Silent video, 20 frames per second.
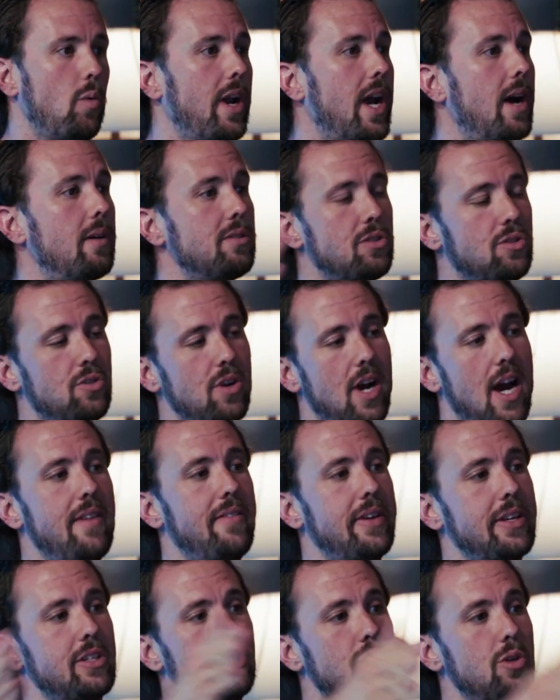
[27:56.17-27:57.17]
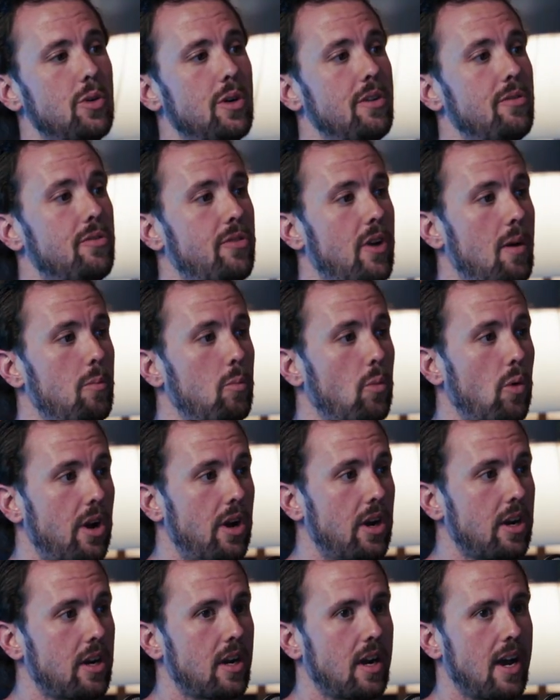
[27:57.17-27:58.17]
So when I was driving to and from
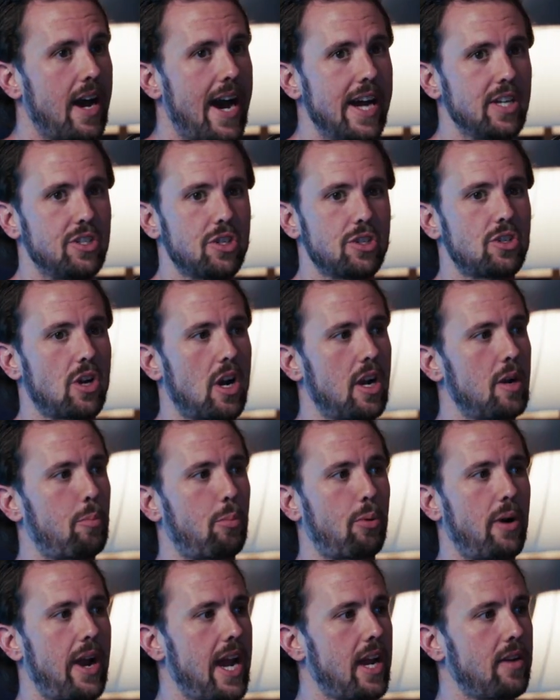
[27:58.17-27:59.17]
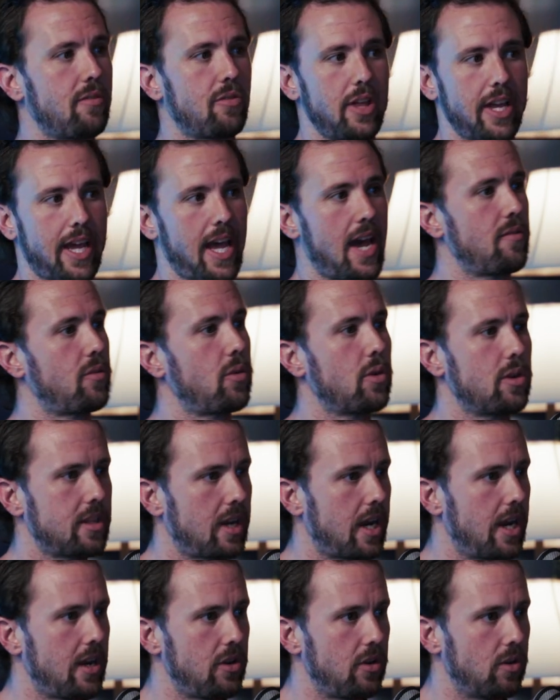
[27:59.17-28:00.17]
work, I just started praying for like everyone
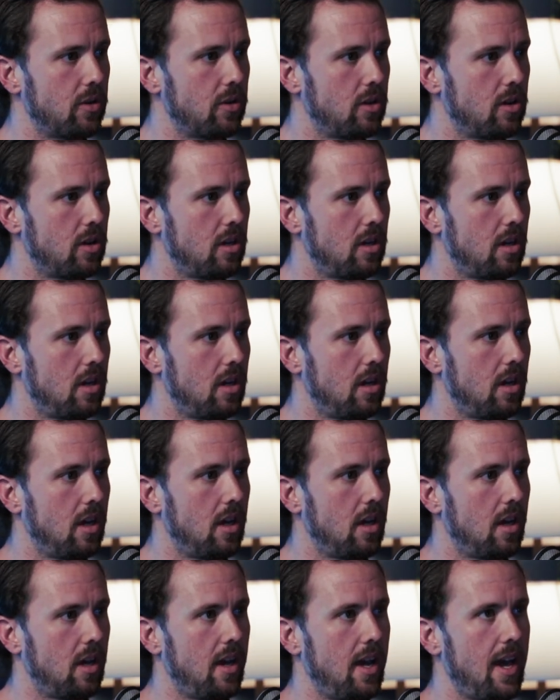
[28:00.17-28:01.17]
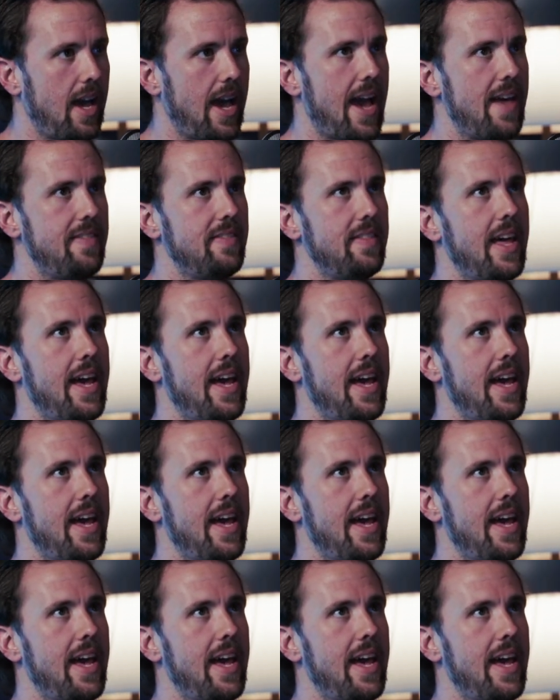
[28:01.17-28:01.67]
that I knew. And